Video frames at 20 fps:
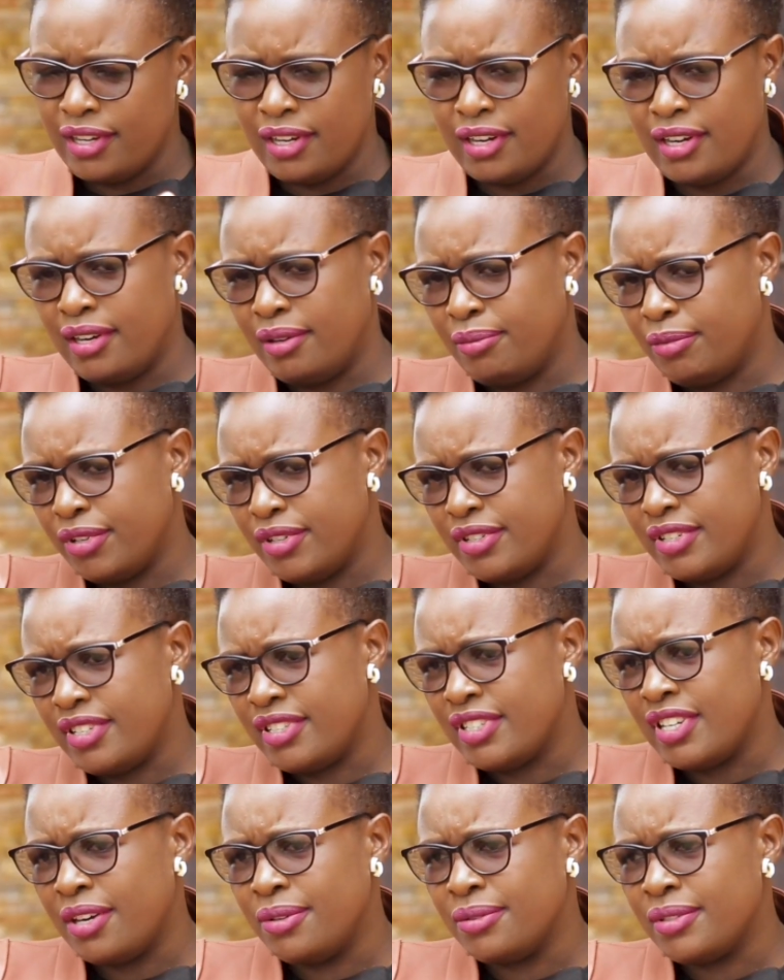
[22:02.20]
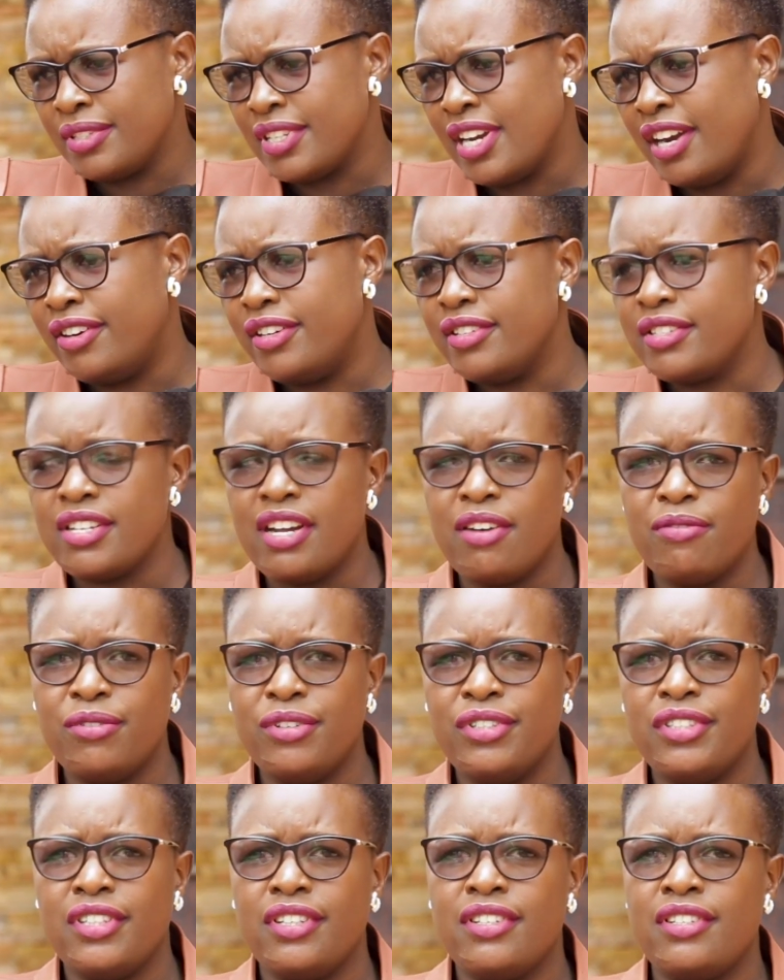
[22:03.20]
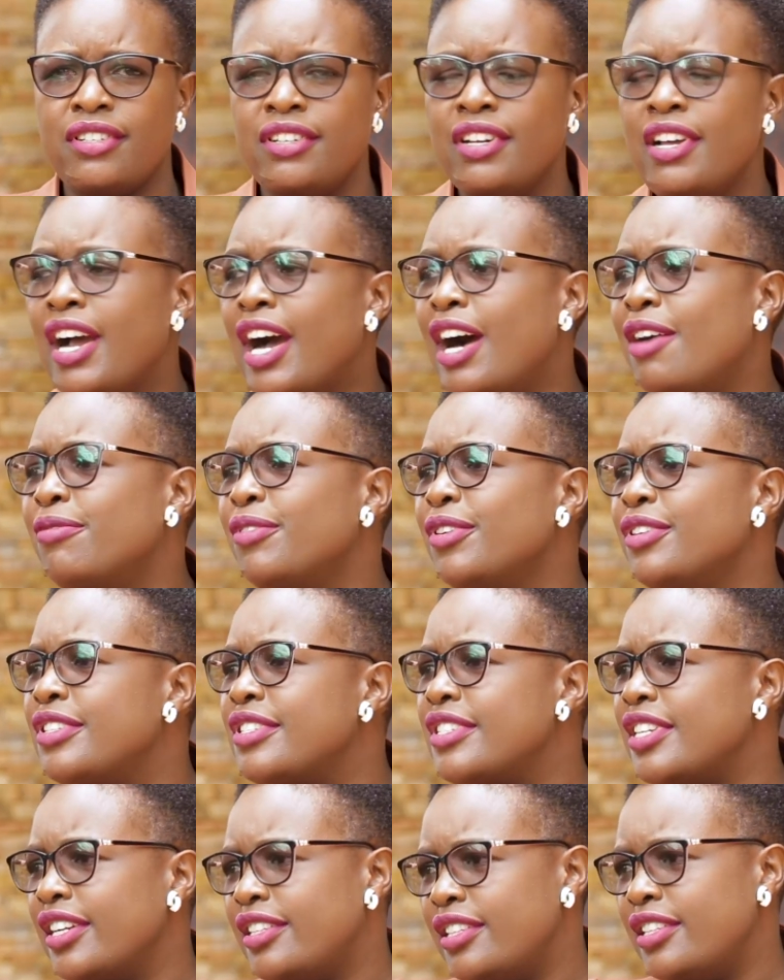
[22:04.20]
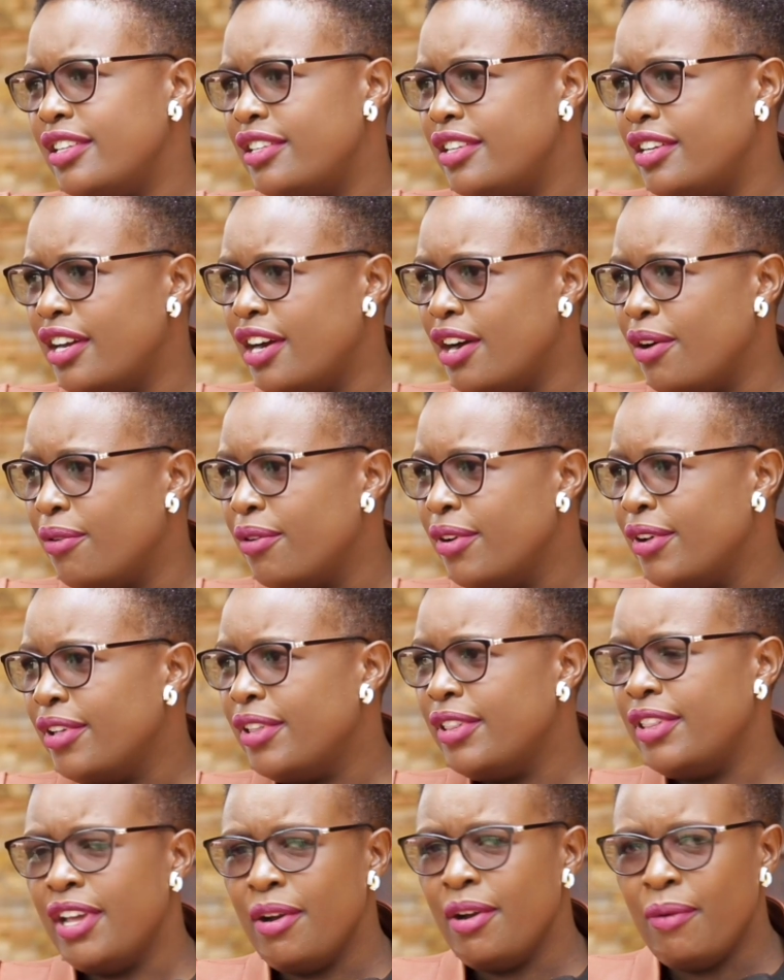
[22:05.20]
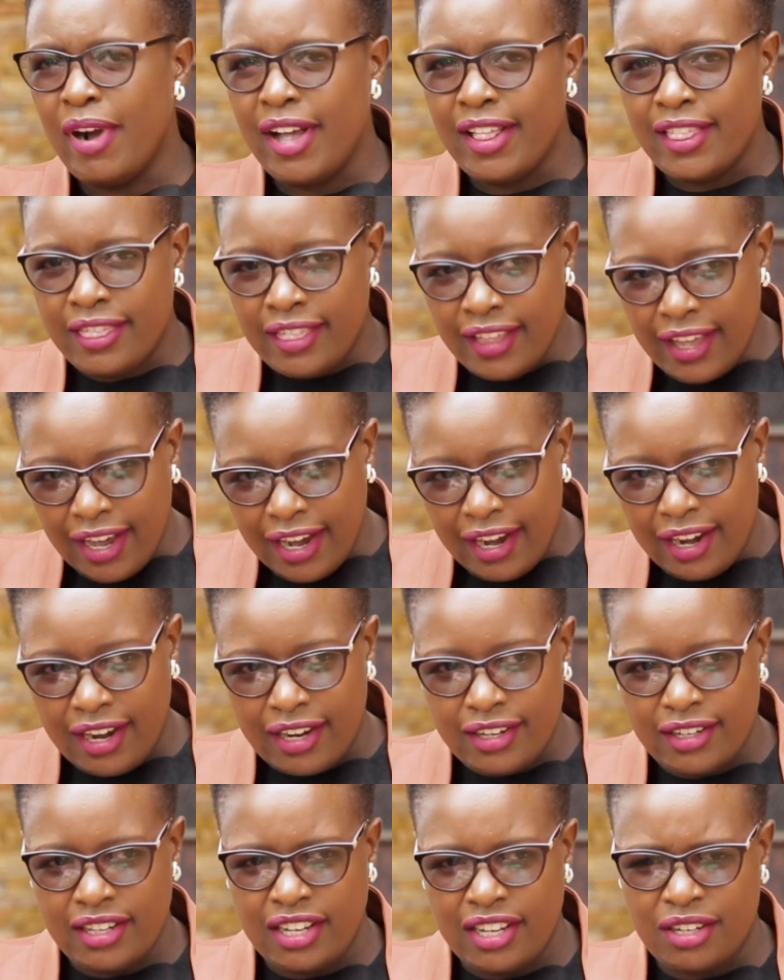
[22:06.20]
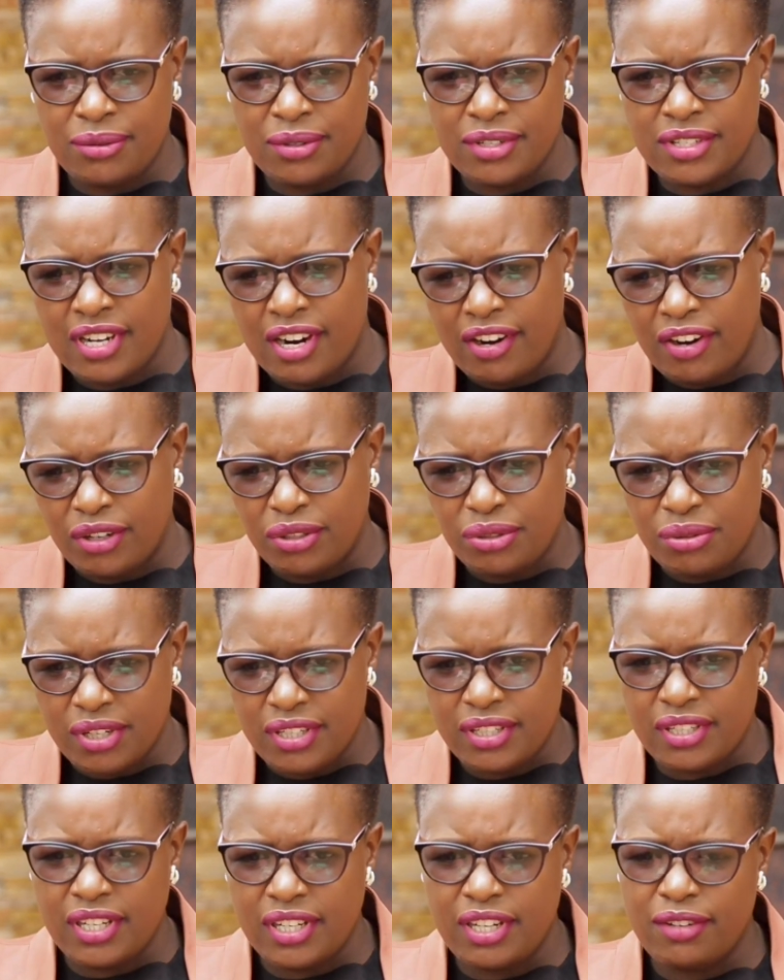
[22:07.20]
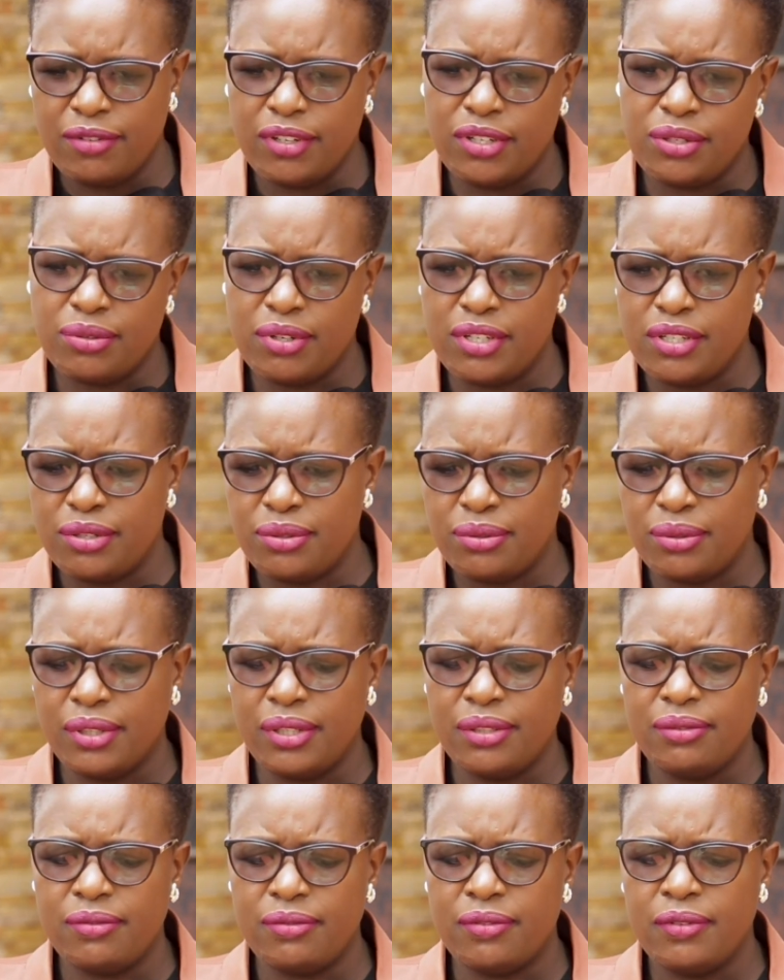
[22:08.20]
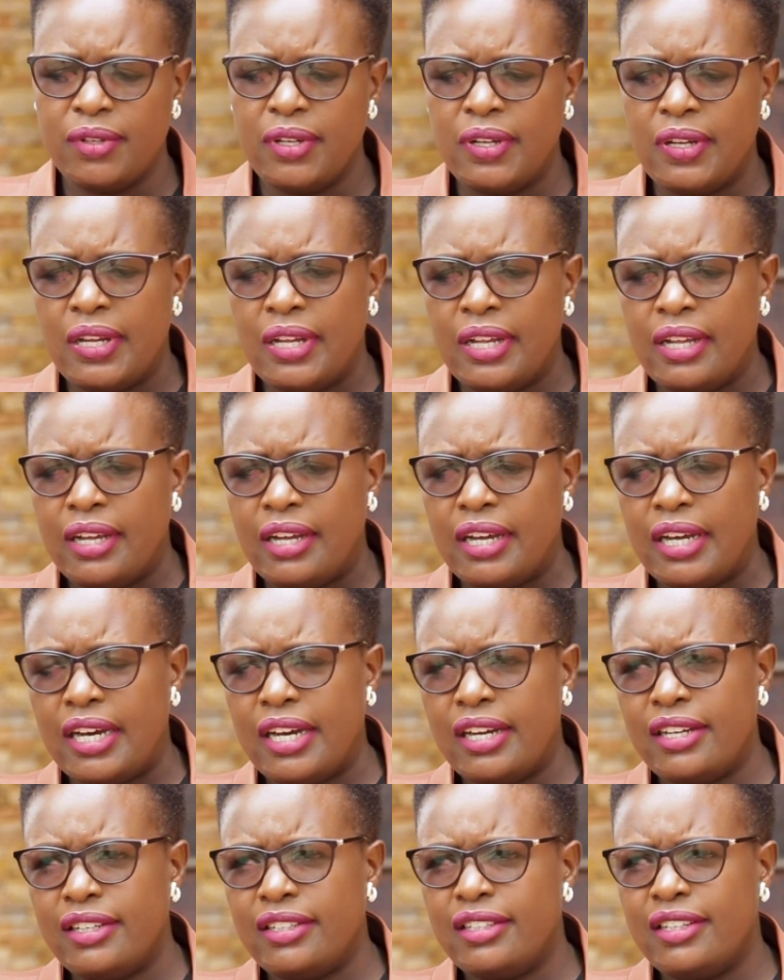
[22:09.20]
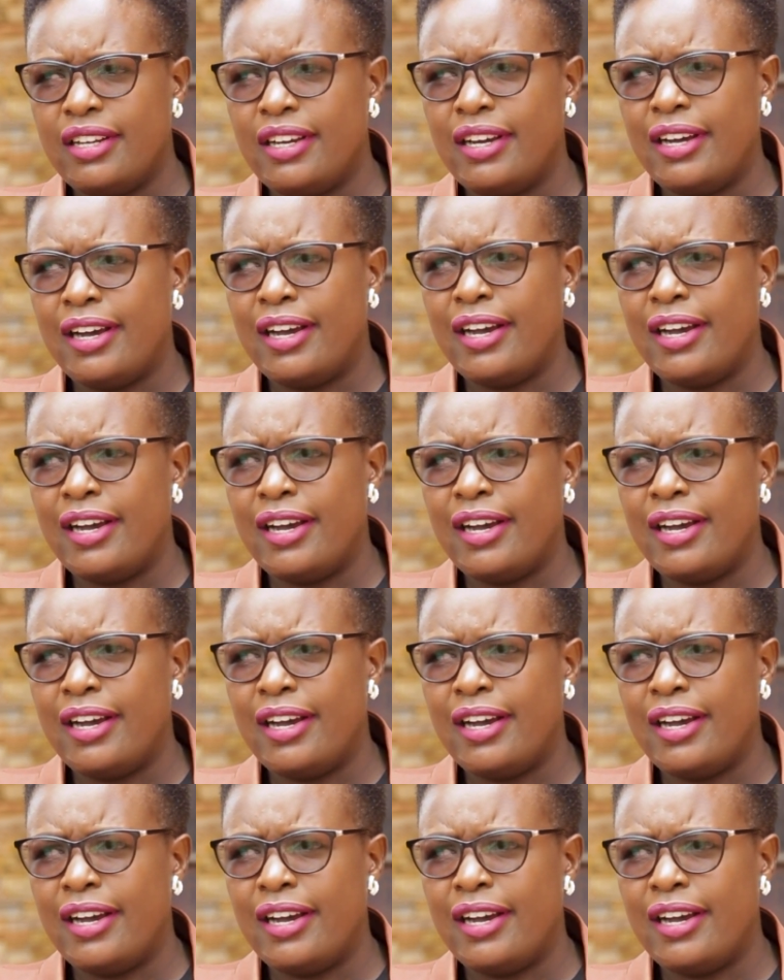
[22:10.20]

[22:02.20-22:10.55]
because his house arrests have not started now. They were there, and that was around 2011, 2012. And